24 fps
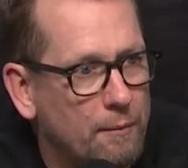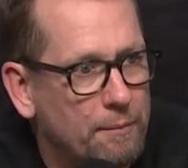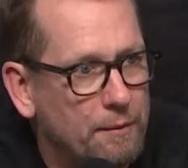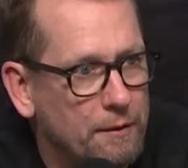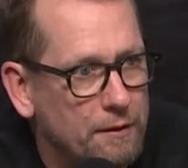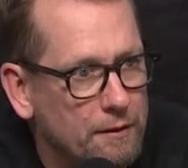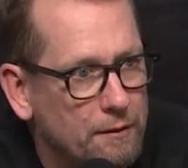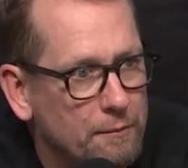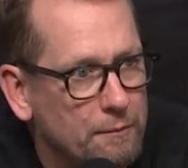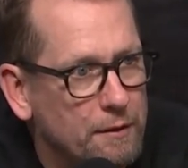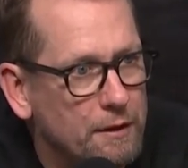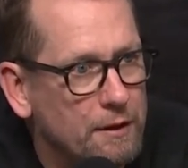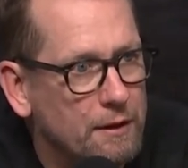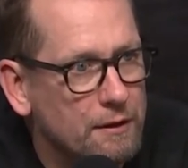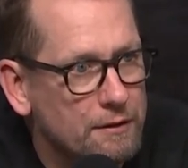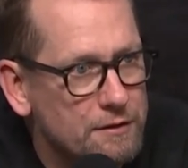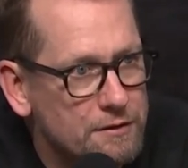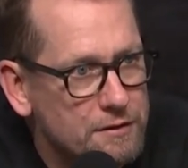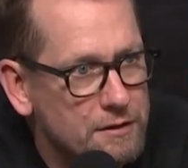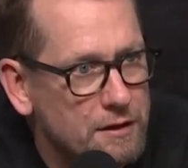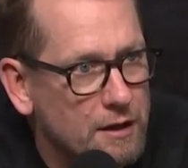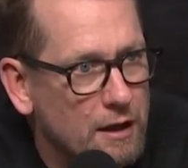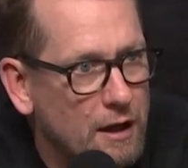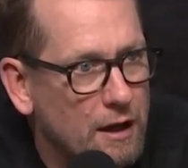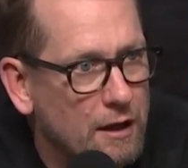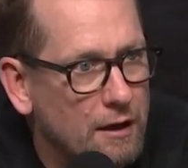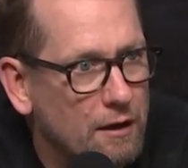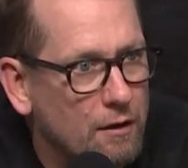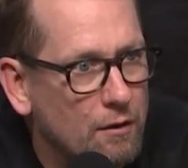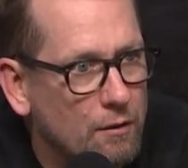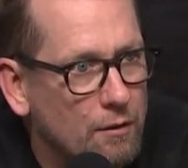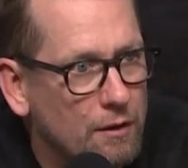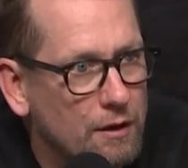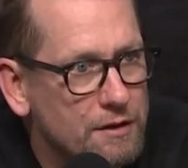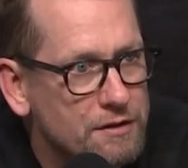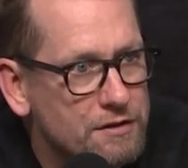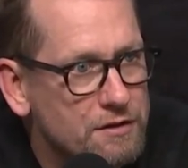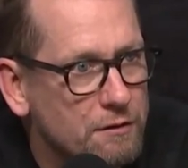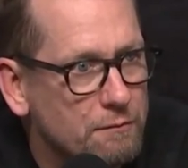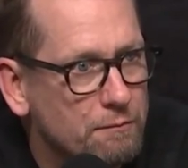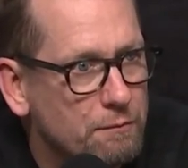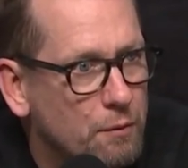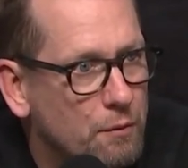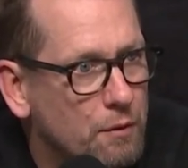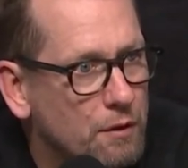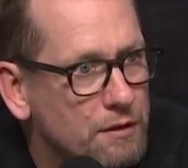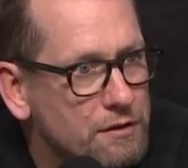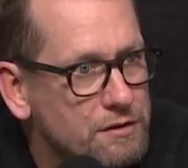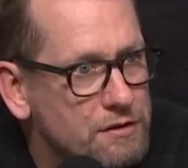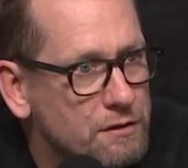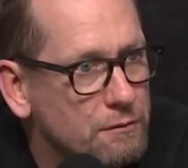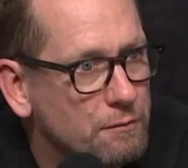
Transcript: up in the minutes category at some point,